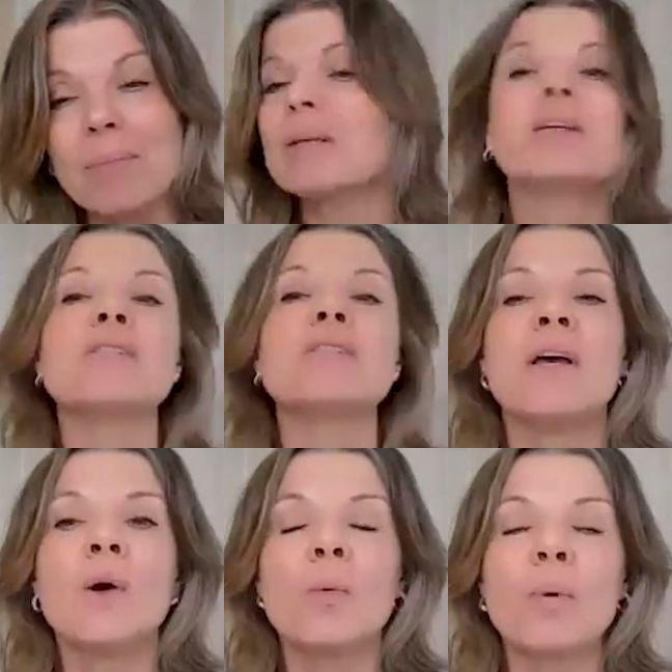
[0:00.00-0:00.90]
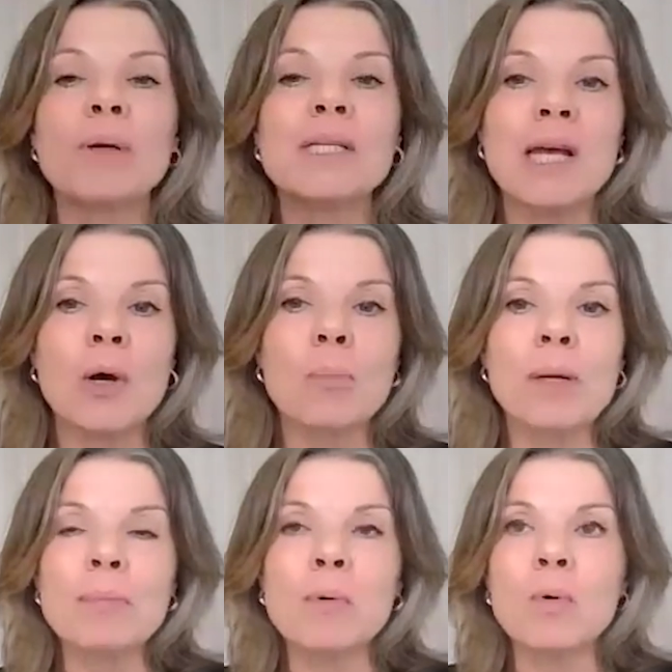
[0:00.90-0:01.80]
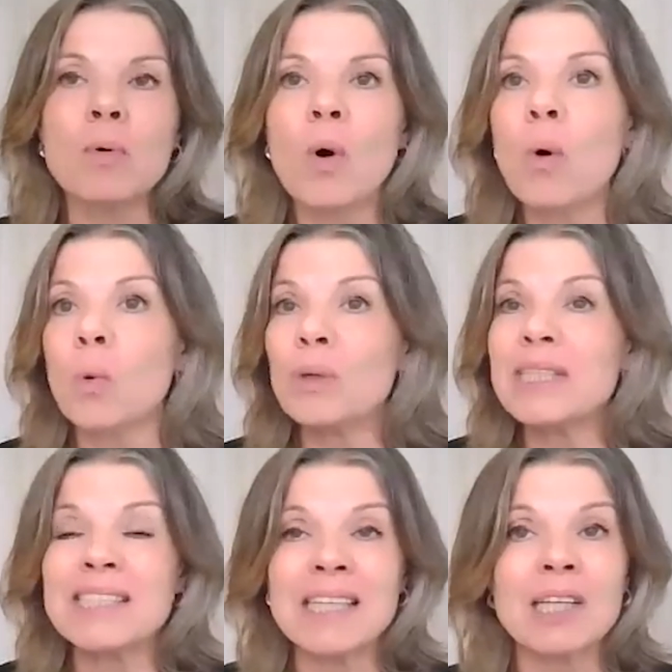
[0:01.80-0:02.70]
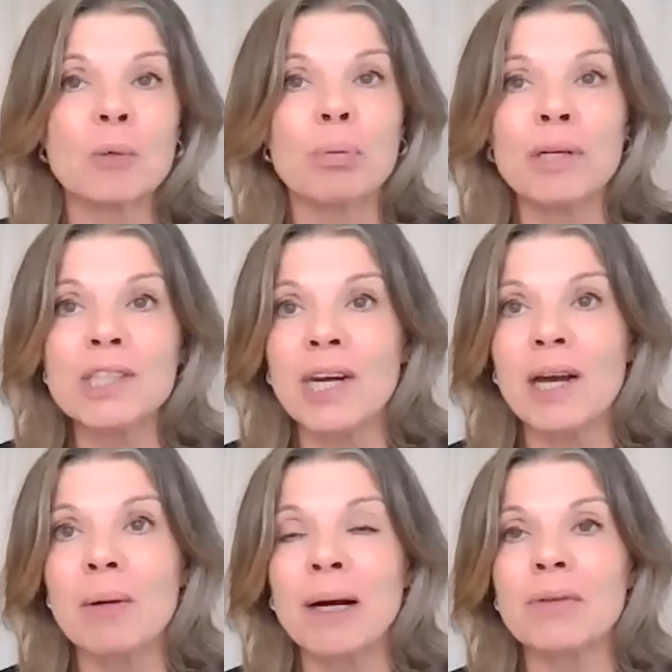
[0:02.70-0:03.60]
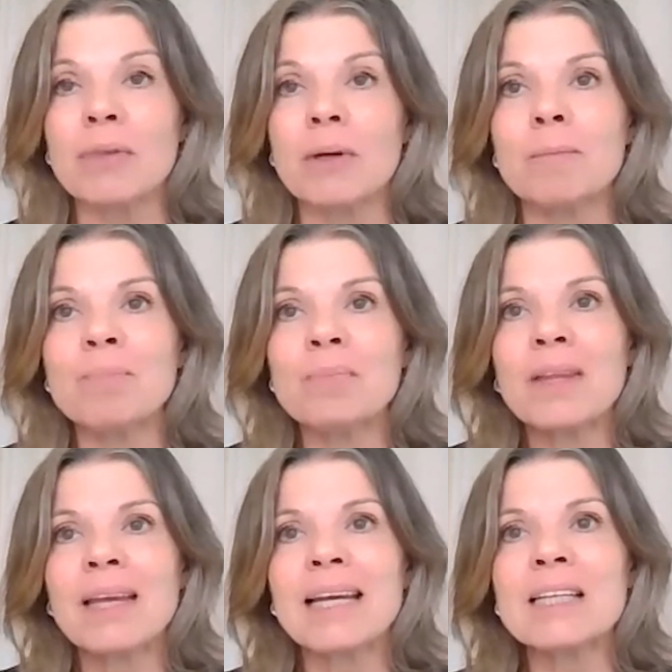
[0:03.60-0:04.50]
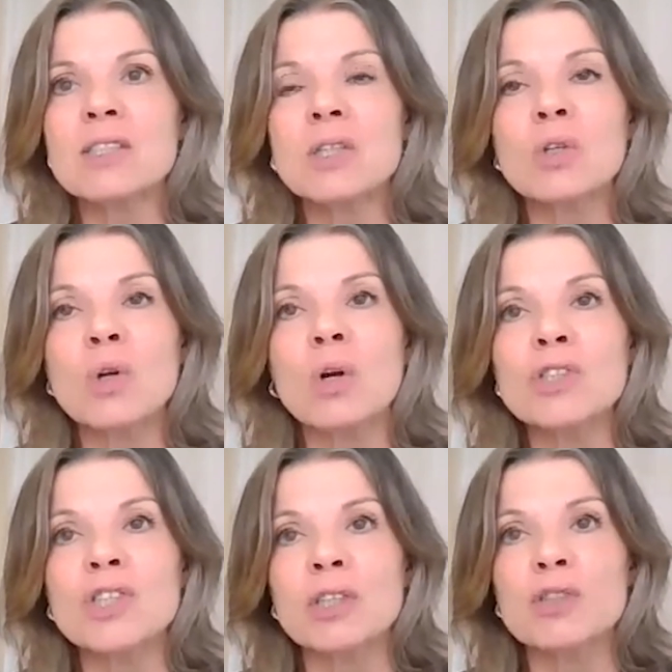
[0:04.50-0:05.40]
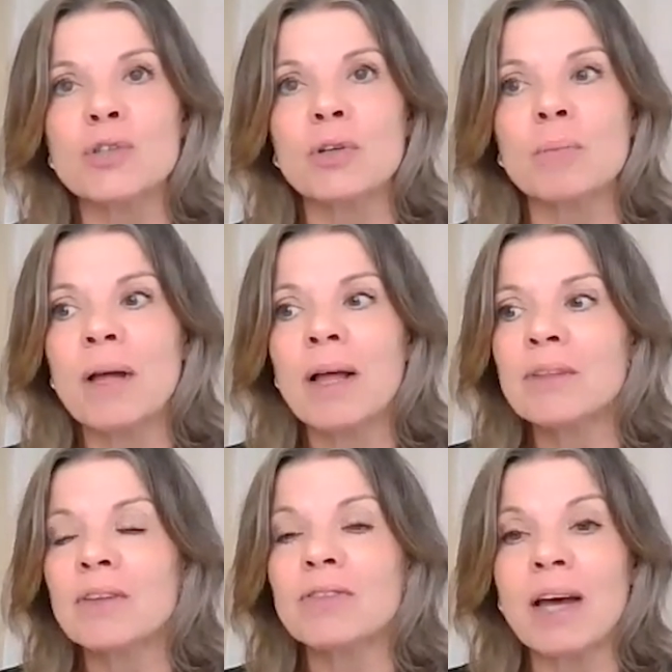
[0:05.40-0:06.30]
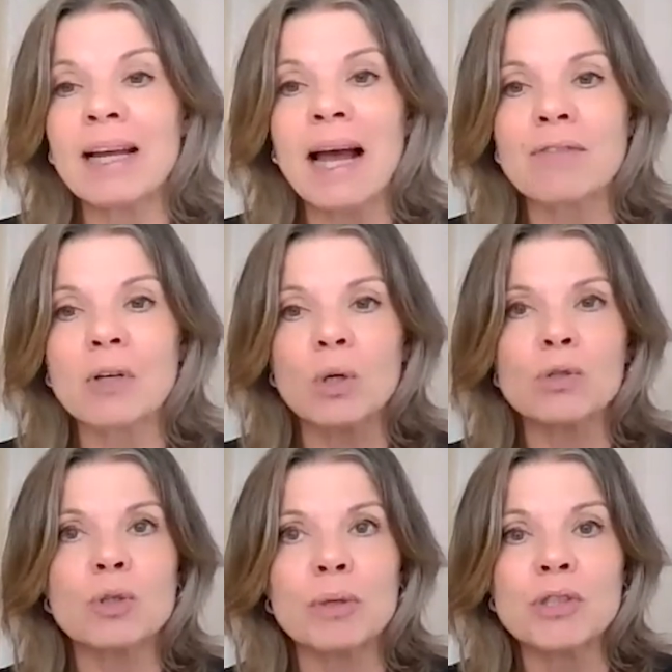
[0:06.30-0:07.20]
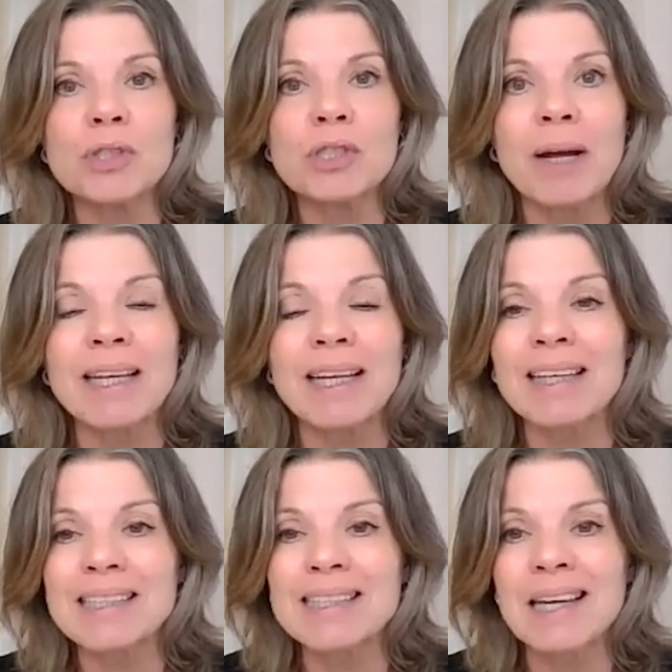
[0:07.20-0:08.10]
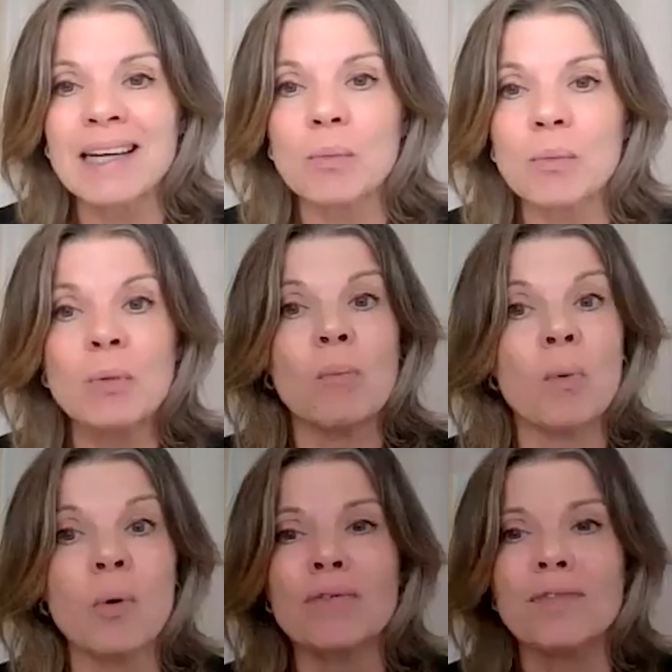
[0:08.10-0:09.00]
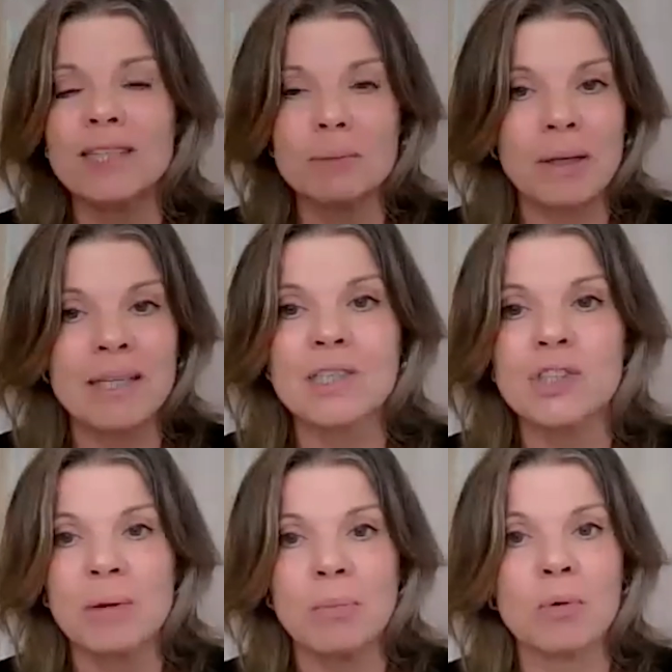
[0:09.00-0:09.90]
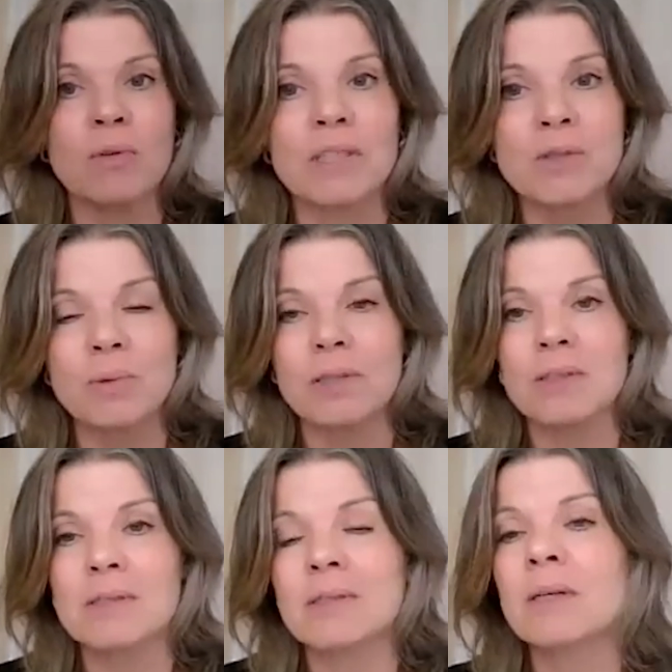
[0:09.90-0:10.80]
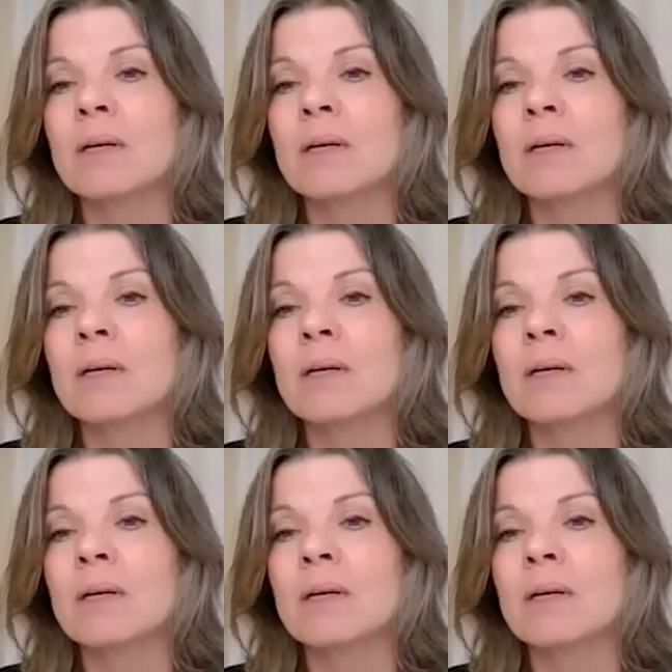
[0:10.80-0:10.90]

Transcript: Because when we tell people what we see and appreciate about them, it's acknowledging to them that they have a contribution to make, and it's saying, we want more of this. Please share more of this with us.